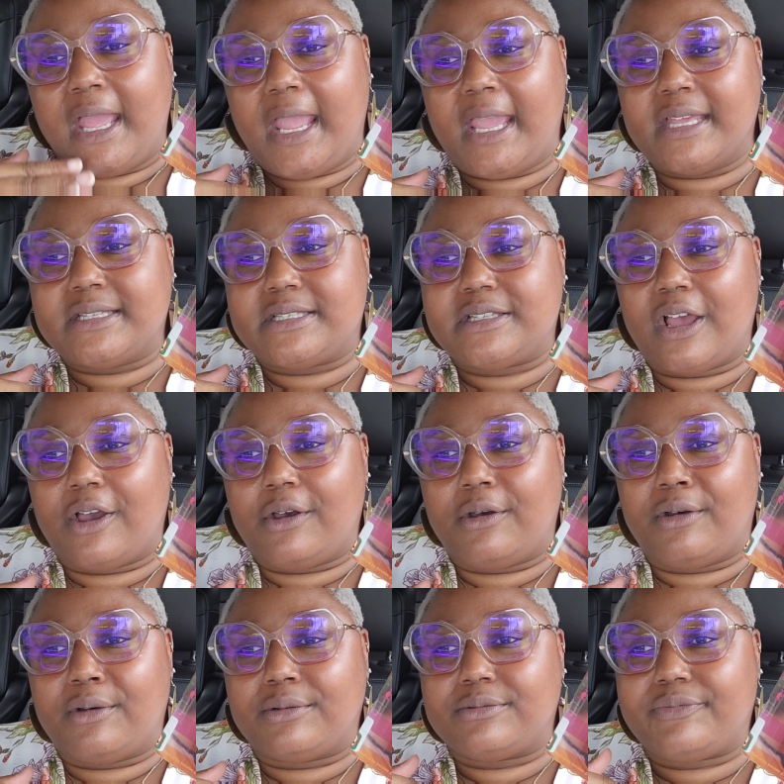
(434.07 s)
And
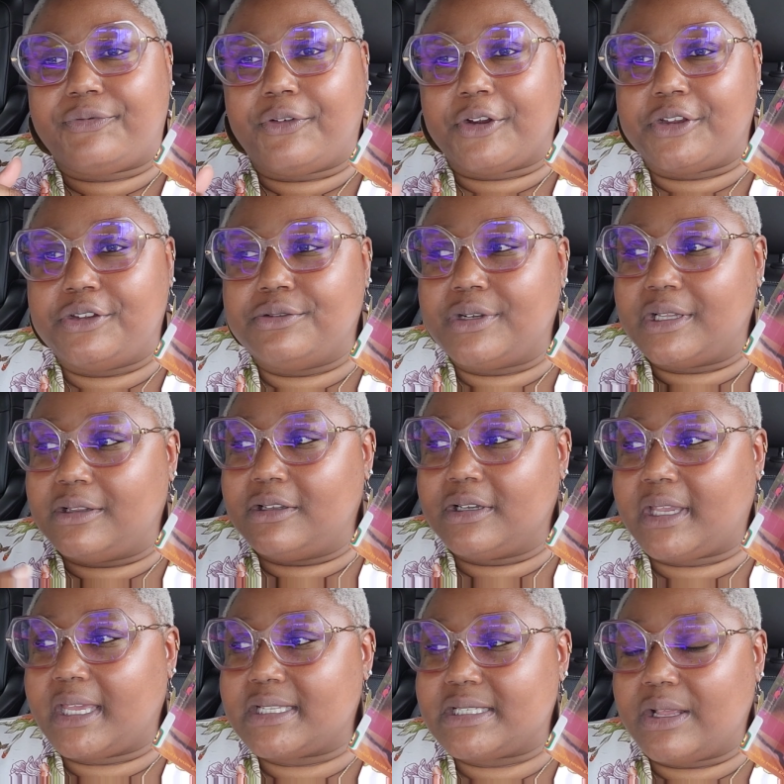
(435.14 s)
so for you to
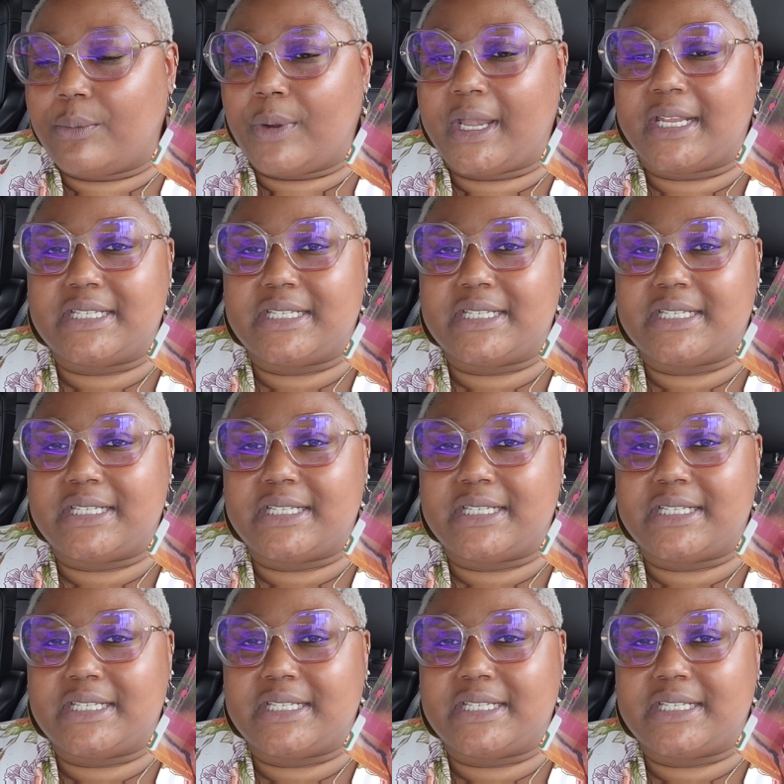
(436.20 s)
look at someone